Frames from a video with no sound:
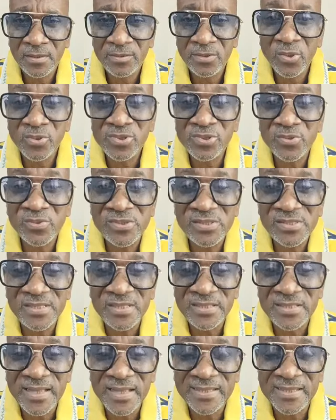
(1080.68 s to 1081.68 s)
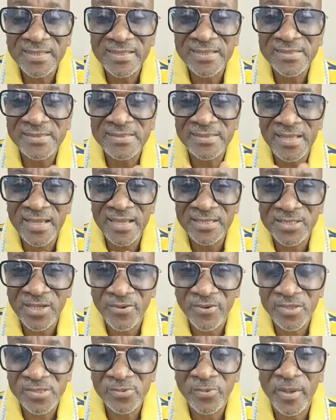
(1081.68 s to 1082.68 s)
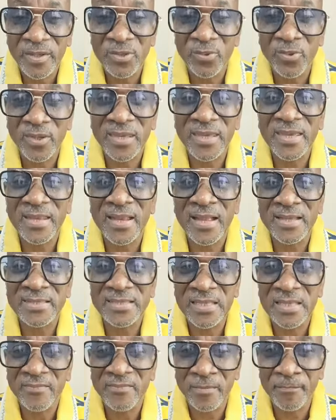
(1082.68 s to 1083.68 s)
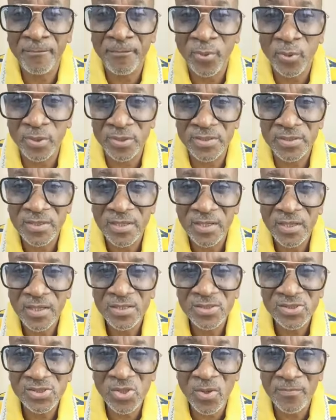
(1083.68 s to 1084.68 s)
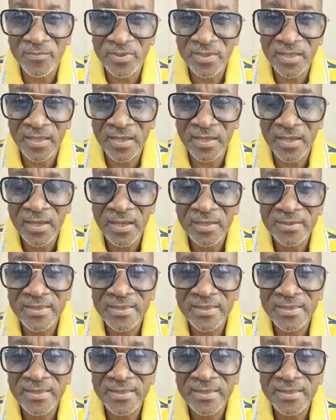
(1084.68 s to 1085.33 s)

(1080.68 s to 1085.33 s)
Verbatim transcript: Don't you see that it is dangerous when you cannot even put something